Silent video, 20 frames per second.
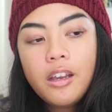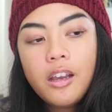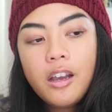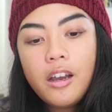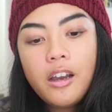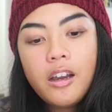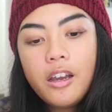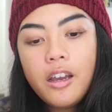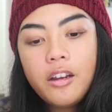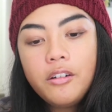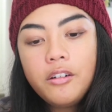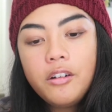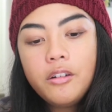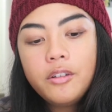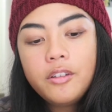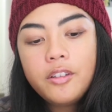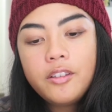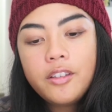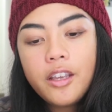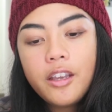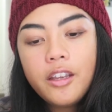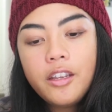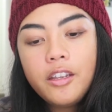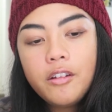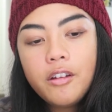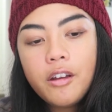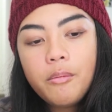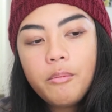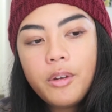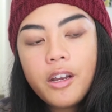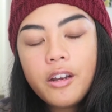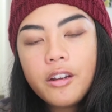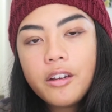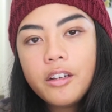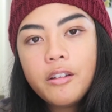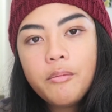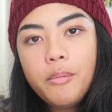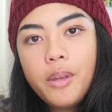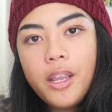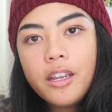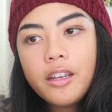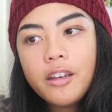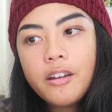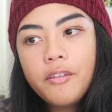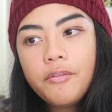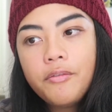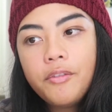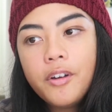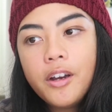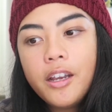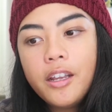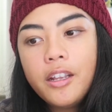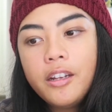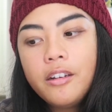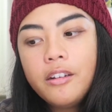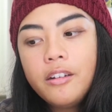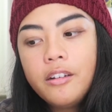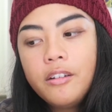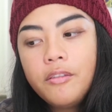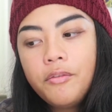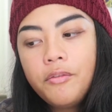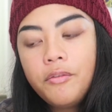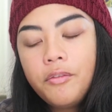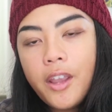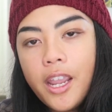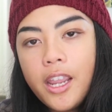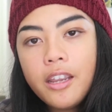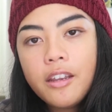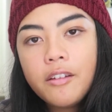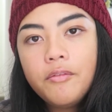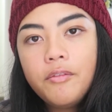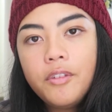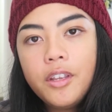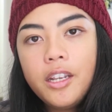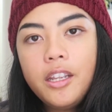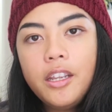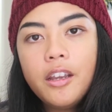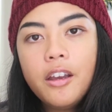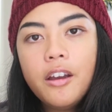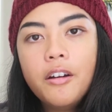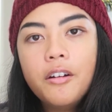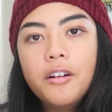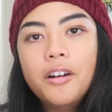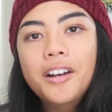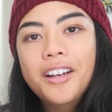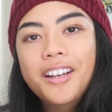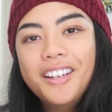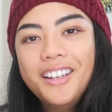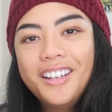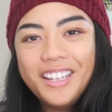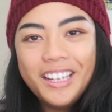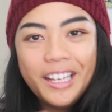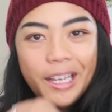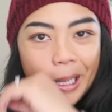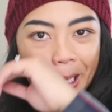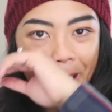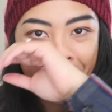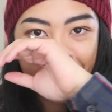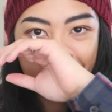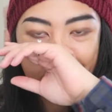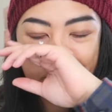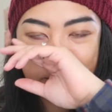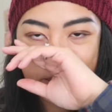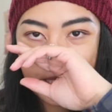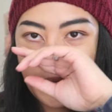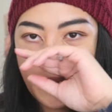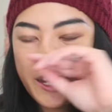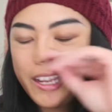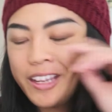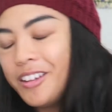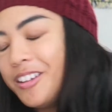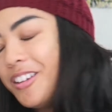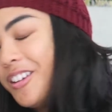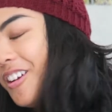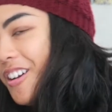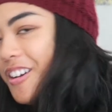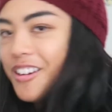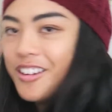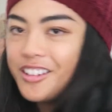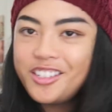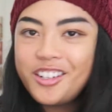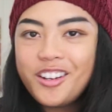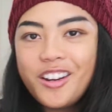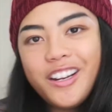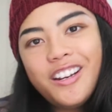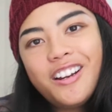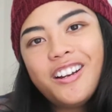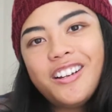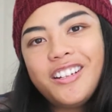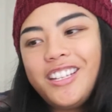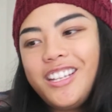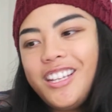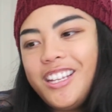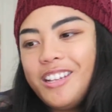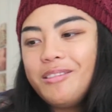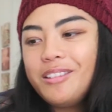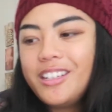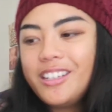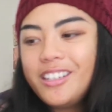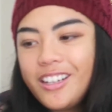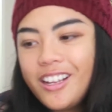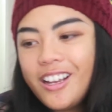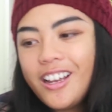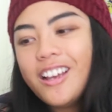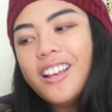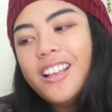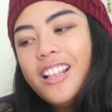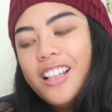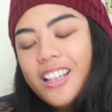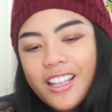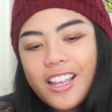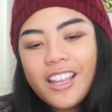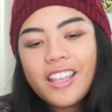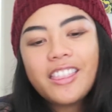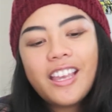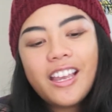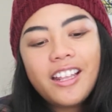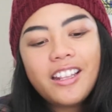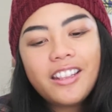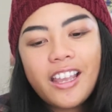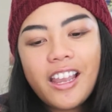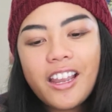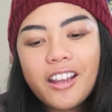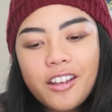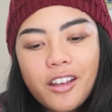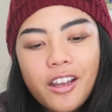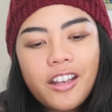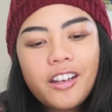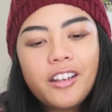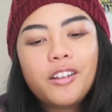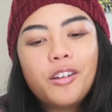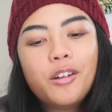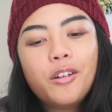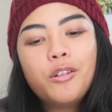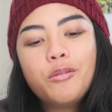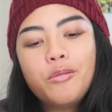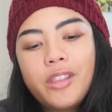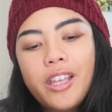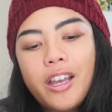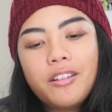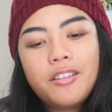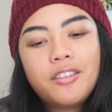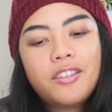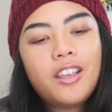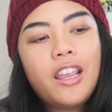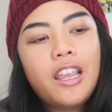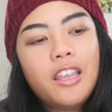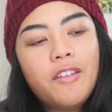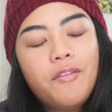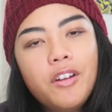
I don't know what to tell you. I'm not gonna make a fun, fake video saying, join our team, blah, blah, blah. That kind of goes without saying.